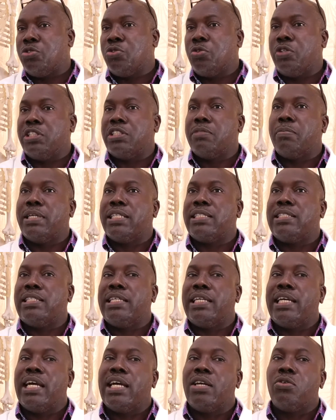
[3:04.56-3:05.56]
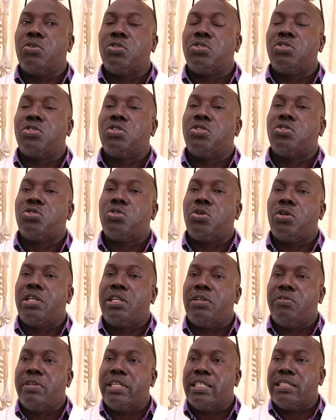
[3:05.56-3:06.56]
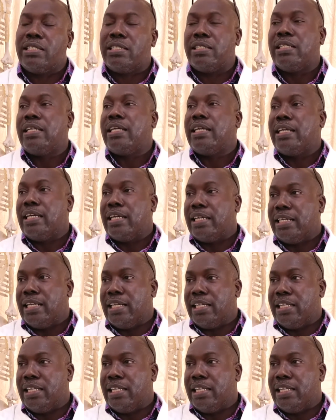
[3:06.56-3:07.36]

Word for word: joint, but they cannot tolerate the